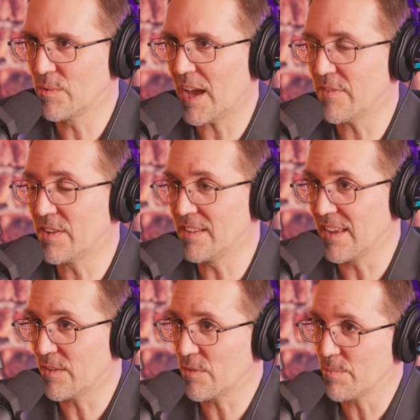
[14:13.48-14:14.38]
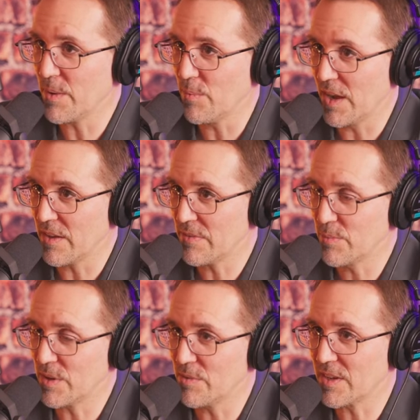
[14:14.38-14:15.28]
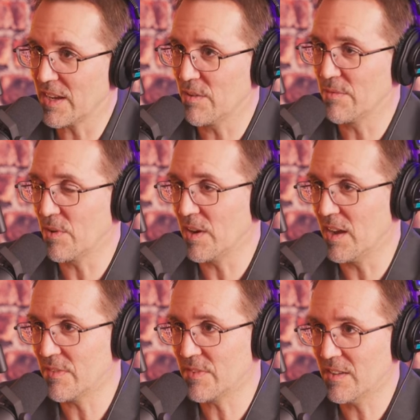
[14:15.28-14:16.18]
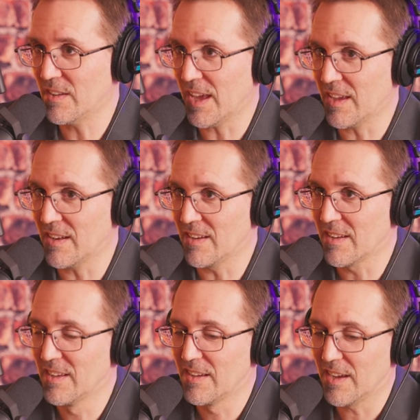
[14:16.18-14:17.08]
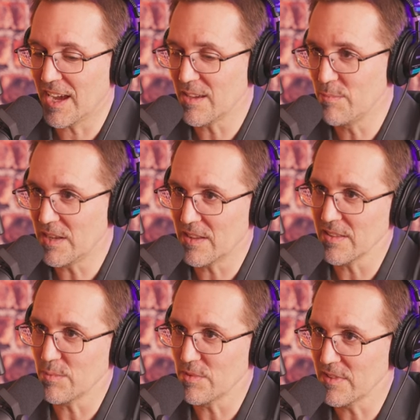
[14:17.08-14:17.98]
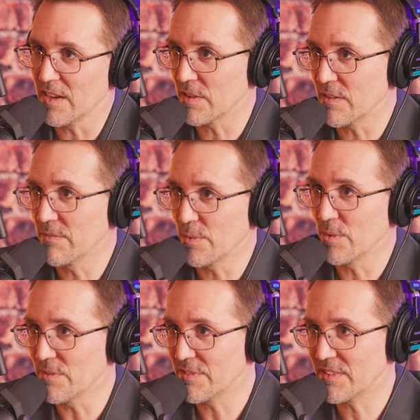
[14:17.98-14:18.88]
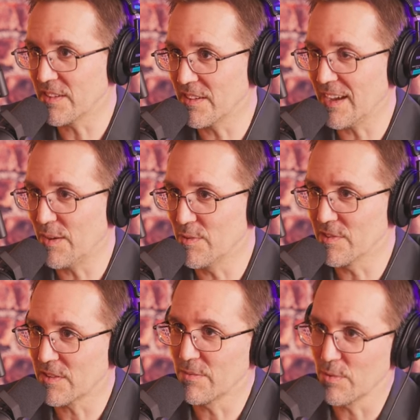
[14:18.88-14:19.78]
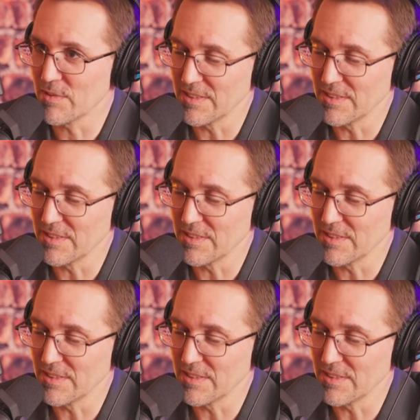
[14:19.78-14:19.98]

having a date with my wife. Sure. We don't get right. out very often, and right. I immediately was not looking forward to. I was looking forward to